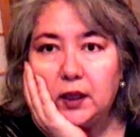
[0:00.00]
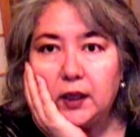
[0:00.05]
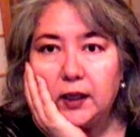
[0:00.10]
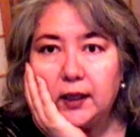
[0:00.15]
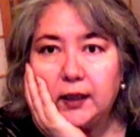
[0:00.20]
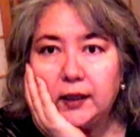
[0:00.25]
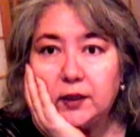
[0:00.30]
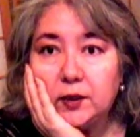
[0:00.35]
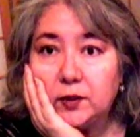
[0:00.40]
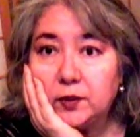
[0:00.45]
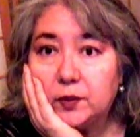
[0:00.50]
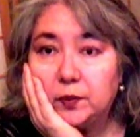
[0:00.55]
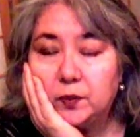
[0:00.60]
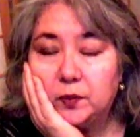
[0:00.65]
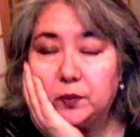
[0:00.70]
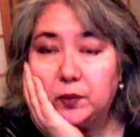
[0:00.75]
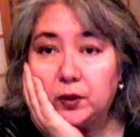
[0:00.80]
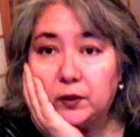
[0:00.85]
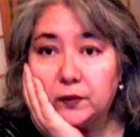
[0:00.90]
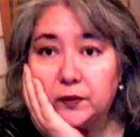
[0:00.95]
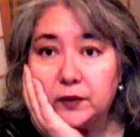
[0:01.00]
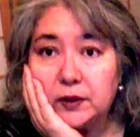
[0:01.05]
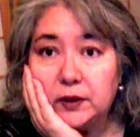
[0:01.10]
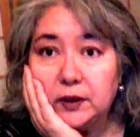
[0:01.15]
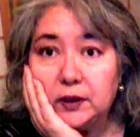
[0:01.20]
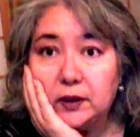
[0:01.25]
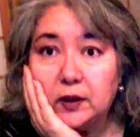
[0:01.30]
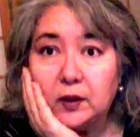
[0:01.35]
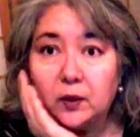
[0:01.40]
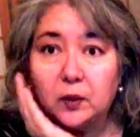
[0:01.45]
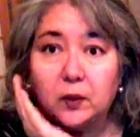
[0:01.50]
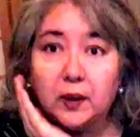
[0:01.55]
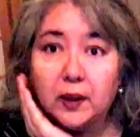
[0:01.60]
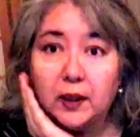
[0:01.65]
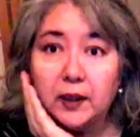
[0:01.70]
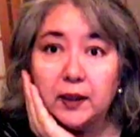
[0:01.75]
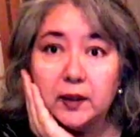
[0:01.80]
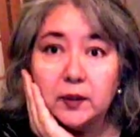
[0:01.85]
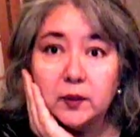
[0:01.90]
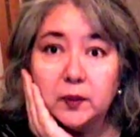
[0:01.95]
And she was beautiful skin
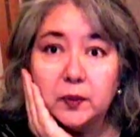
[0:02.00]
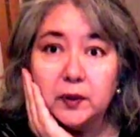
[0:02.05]
otherwise,